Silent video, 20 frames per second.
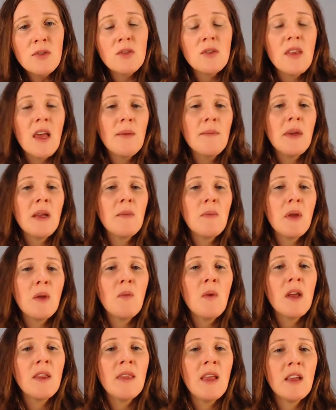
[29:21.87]
So that might be
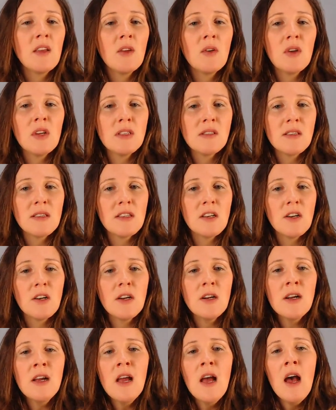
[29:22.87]
one that you
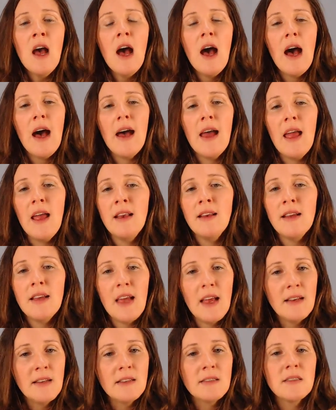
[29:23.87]
consider. And
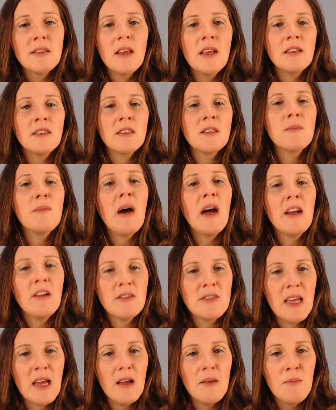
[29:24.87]
again, it's to
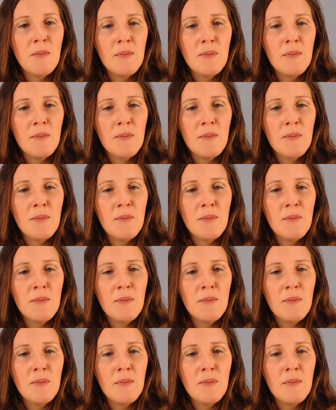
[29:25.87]
bowel